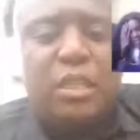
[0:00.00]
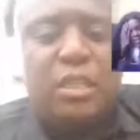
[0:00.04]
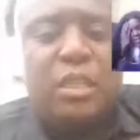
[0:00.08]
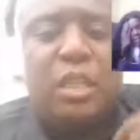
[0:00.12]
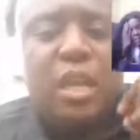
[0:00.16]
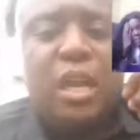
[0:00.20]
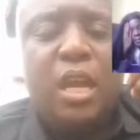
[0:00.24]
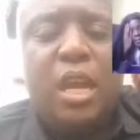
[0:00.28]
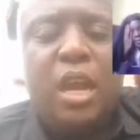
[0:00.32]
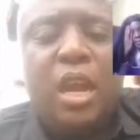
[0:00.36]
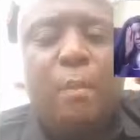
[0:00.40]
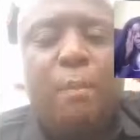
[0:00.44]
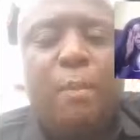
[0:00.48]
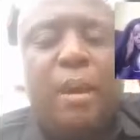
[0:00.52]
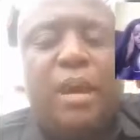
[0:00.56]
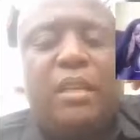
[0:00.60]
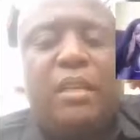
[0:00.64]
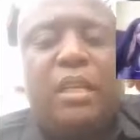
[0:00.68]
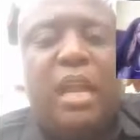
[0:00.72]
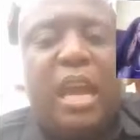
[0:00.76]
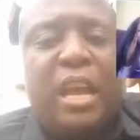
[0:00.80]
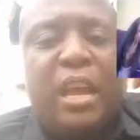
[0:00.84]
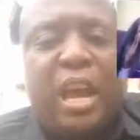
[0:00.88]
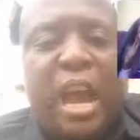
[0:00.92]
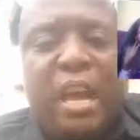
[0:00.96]
But I
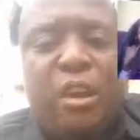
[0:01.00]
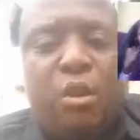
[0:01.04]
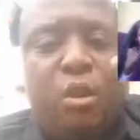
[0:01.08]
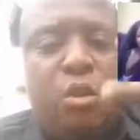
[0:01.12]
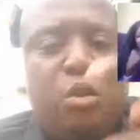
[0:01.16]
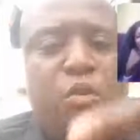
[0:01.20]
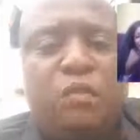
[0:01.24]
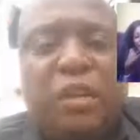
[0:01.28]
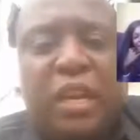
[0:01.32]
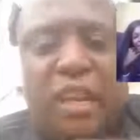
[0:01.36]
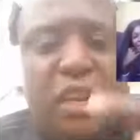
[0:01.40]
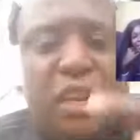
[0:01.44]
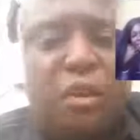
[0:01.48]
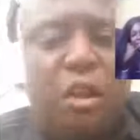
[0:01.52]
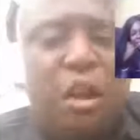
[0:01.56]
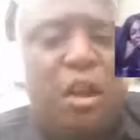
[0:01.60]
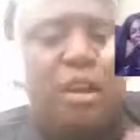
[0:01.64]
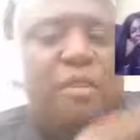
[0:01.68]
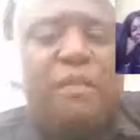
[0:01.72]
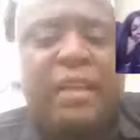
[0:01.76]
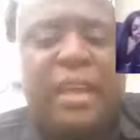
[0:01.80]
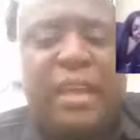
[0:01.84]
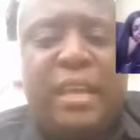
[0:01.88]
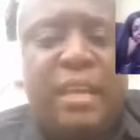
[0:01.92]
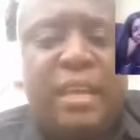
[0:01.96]
know you've done a lot of,
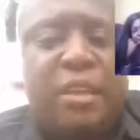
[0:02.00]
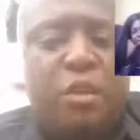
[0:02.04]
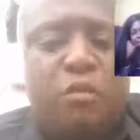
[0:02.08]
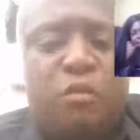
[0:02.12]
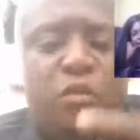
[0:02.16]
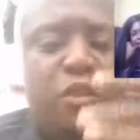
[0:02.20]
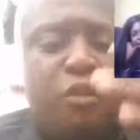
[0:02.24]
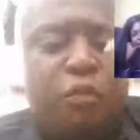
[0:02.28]
you